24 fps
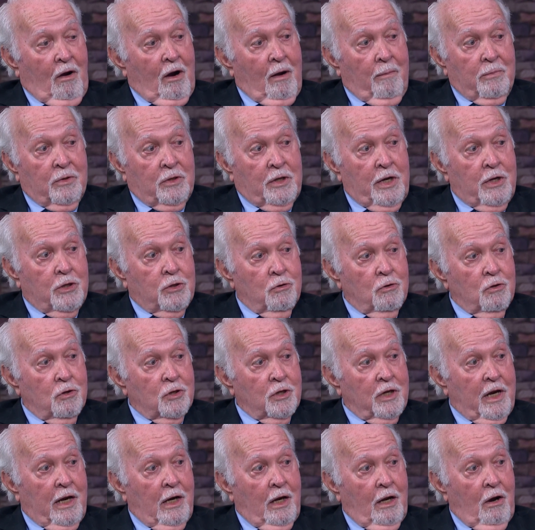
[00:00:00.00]
them teachers
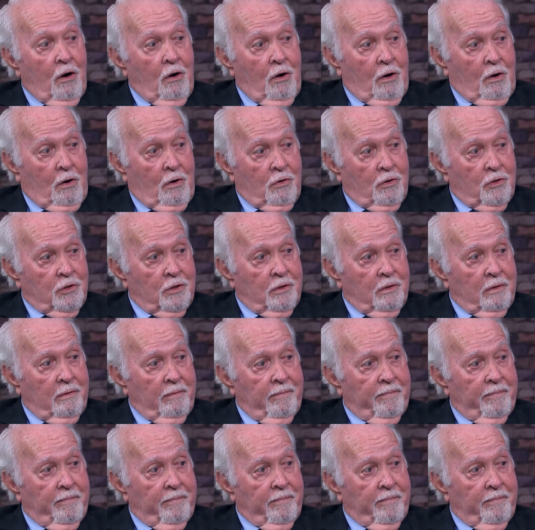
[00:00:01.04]
and learners.